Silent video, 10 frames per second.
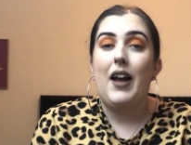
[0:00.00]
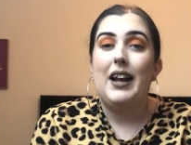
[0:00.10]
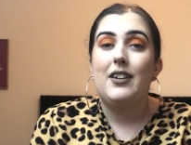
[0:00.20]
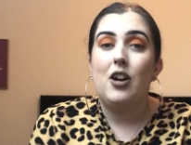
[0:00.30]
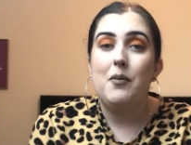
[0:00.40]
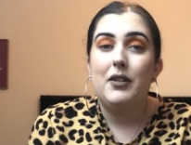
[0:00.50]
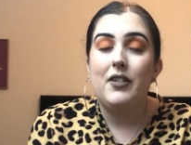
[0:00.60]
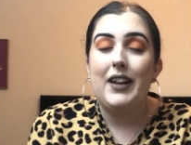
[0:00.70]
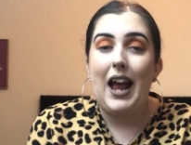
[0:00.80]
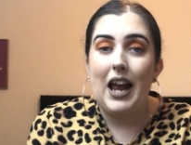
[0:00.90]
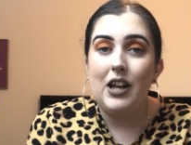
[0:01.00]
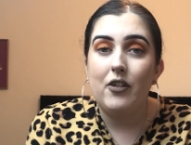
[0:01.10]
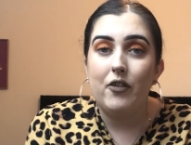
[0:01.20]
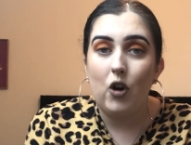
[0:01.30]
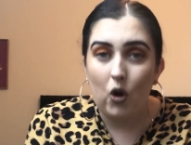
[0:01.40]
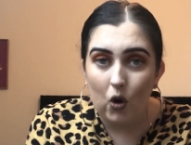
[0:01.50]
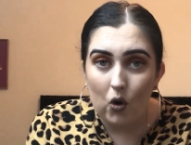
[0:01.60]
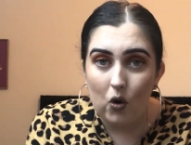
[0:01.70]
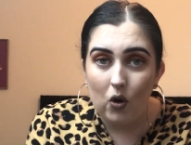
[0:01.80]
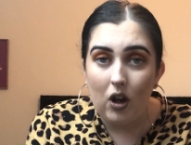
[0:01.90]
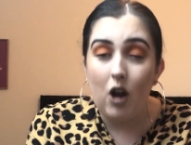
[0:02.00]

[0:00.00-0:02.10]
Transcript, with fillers: that is coming to the end of the haul.